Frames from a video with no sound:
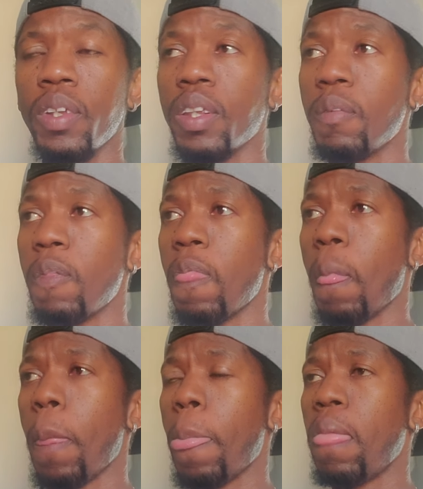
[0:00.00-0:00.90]
with
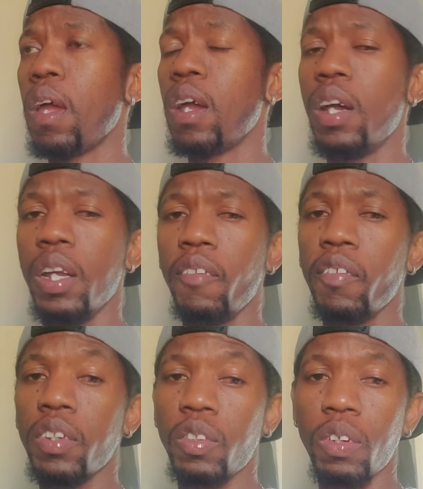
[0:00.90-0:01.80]
and
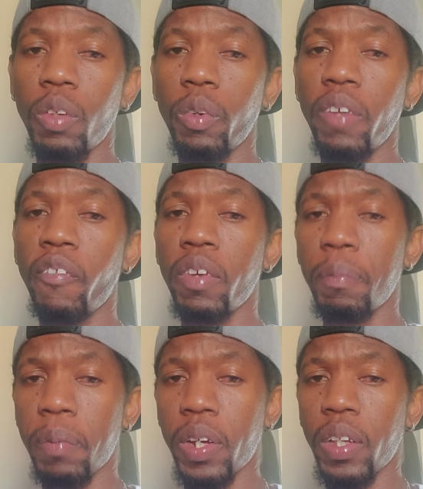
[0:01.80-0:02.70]
if you struggle with the
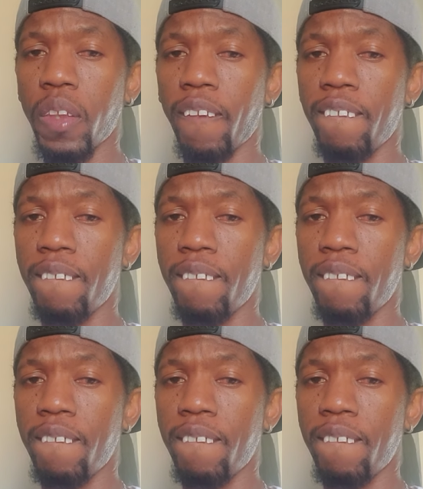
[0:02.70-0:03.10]
front part